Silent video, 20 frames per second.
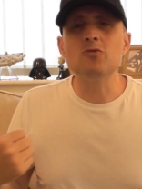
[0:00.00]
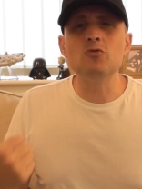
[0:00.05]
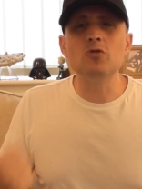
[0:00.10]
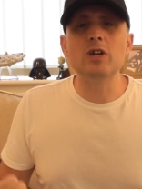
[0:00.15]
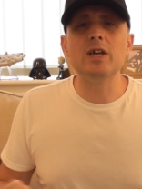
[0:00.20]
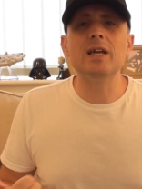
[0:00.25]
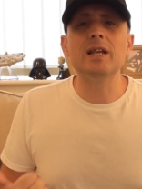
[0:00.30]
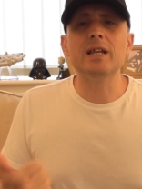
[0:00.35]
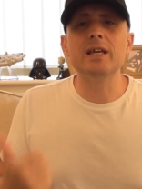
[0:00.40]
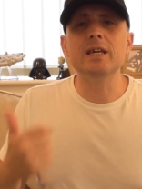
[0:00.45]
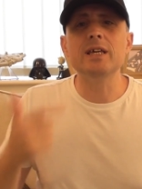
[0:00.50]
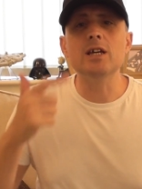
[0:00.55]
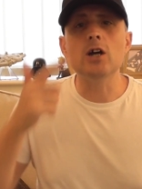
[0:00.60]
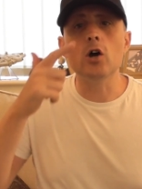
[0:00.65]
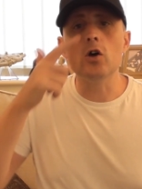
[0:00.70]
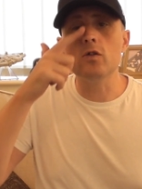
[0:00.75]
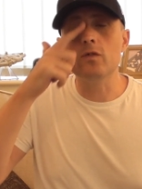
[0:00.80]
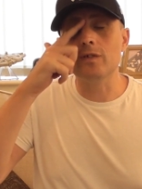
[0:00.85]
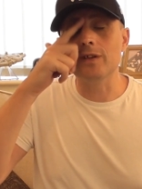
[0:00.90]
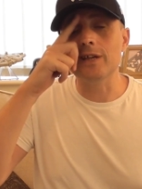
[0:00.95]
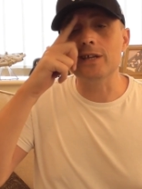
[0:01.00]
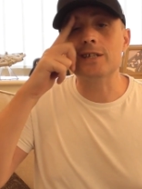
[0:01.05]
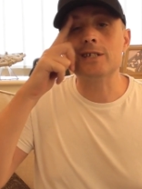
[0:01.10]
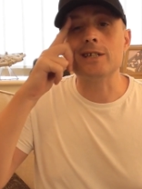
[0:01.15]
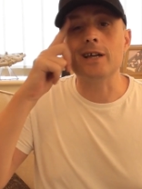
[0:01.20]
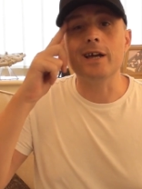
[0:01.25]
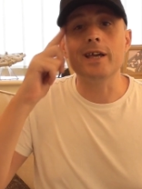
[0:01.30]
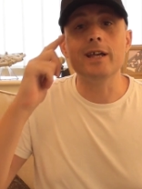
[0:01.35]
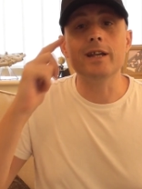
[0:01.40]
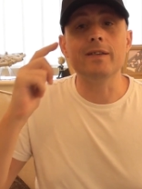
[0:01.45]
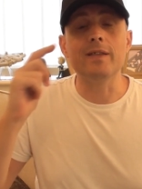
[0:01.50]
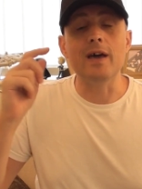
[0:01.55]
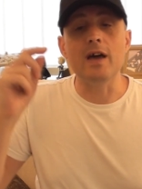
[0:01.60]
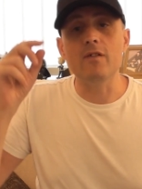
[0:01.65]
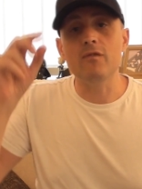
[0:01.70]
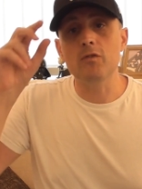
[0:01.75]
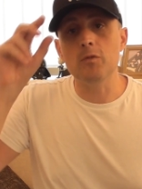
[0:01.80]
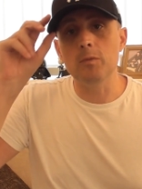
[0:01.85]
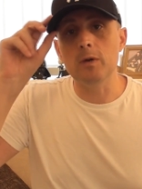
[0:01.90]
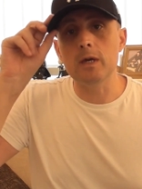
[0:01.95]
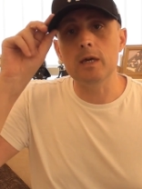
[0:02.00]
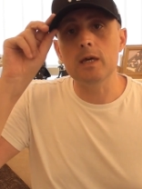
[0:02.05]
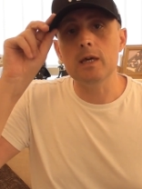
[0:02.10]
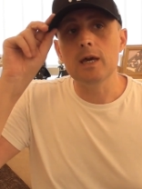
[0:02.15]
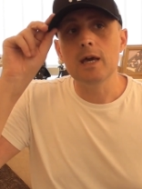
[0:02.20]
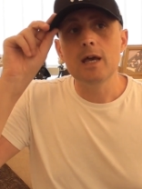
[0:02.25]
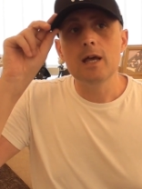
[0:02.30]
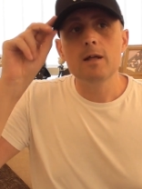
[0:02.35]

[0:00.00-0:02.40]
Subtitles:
really overly exciting there for me.